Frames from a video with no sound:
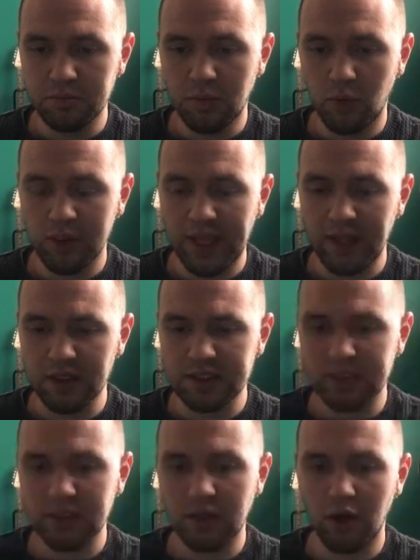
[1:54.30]
What
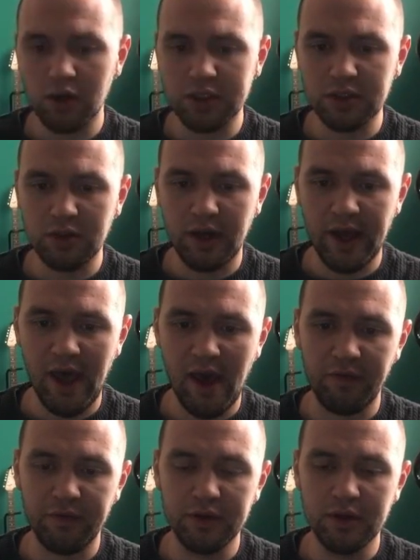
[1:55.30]
else? Also, I
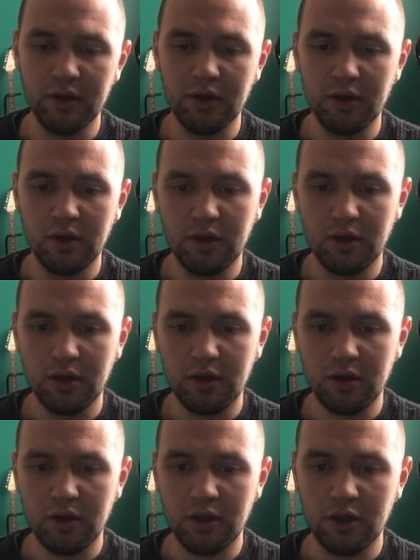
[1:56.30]
have
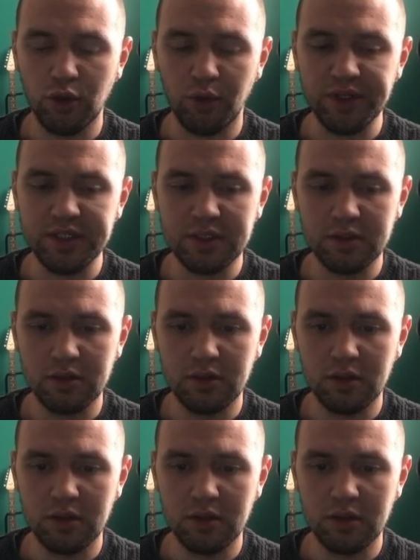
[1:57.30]
noise